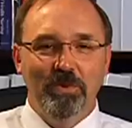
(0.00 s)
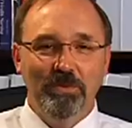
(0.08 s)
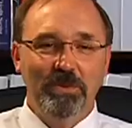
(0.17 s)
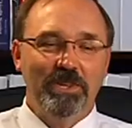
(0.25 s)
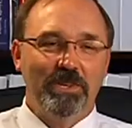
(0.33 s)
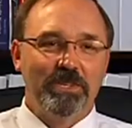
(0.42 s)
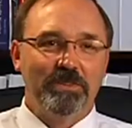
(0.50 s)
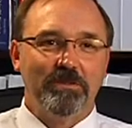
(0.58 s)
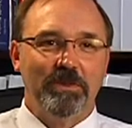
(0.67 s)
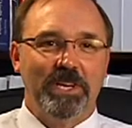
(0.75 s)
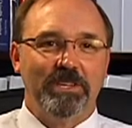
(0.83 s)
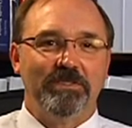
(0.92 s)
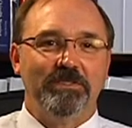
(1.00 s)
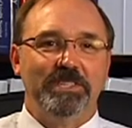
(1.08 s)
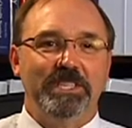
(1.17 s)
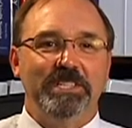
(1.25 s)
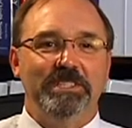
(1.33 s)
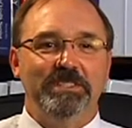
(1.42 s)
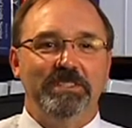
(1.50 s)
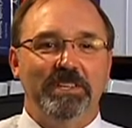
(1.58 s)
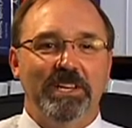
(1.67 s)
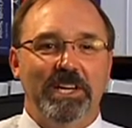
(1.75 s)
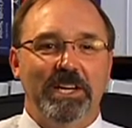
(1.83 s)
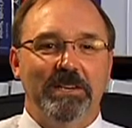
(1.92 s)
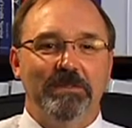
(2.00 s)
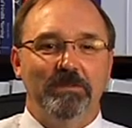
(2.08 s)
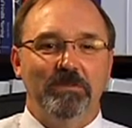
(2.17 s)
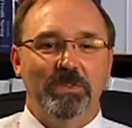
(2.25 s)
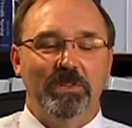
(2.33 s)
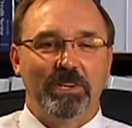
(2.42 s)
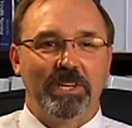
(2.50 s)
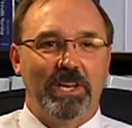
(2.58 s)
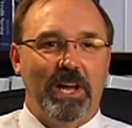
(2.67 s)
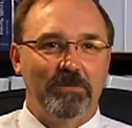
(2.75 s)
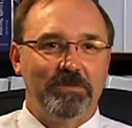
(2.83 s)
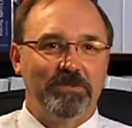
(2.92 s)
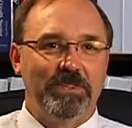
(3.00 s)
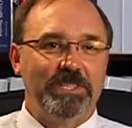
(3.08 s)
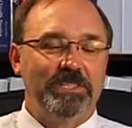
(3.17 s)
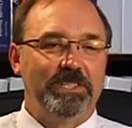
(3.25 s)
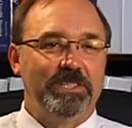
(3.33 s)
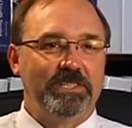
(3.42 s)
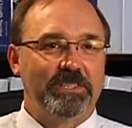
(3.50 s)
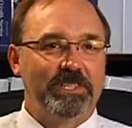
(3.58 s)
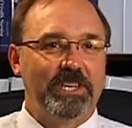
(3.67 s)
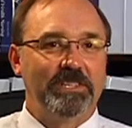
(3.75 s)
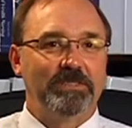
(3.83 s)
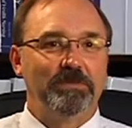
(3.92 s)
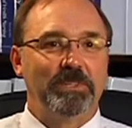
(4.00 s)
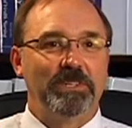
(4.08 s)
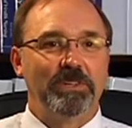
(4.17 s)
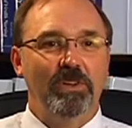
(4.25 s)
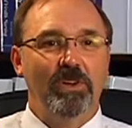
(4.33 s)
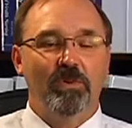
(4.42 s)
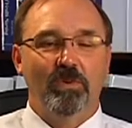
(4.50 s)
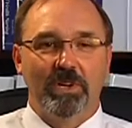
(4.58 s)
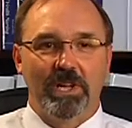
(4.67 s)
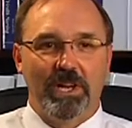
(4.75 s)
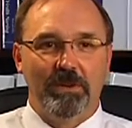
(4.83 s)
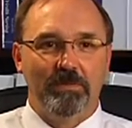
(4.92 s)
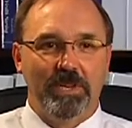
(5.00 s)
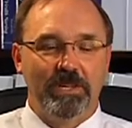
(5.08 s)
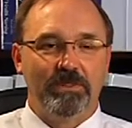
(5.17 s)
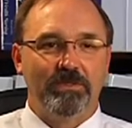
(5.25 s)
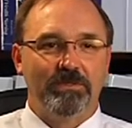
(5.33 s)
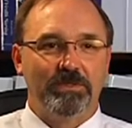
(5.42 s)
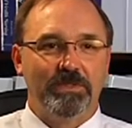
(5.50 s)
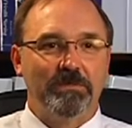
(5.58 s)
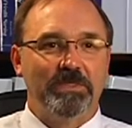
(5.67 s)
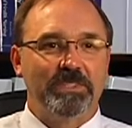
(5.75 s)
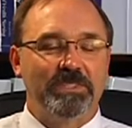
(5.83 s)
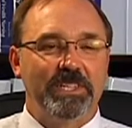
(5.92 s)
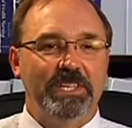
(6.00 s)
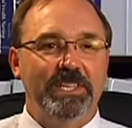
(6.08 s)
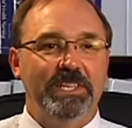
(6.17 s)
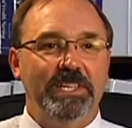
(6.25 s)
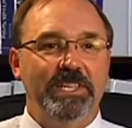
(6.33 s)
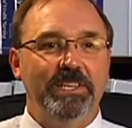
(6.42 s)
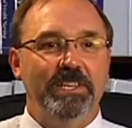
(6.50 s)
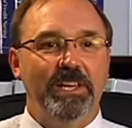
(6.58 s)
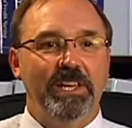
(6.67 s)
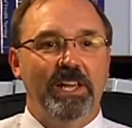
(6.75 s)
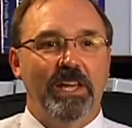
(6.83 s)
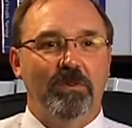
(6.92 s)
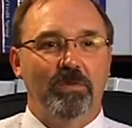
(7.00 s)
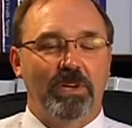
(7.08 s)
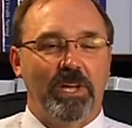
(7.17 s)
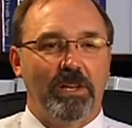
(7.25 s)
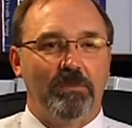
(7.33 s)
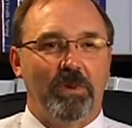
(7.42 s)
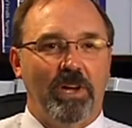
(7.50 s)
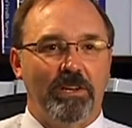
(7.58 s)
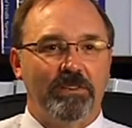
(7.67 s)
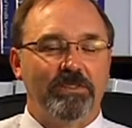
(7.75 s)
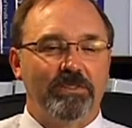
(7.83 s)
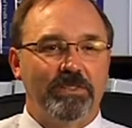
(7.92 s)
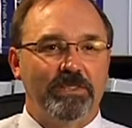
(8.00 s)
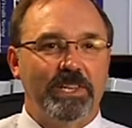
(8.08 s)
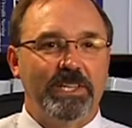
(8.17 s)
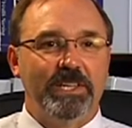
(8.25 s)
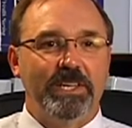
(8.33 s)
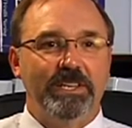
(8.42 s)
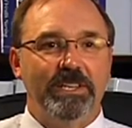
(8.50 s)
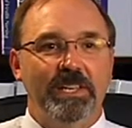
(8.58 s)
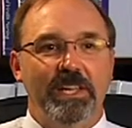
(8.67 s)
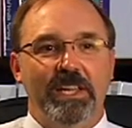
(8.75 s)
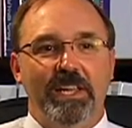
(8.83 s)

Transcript: When we look at their medical needs, um, we look at observation and assessment, what kind of medical treatments they need, and what kind of monitoring they need.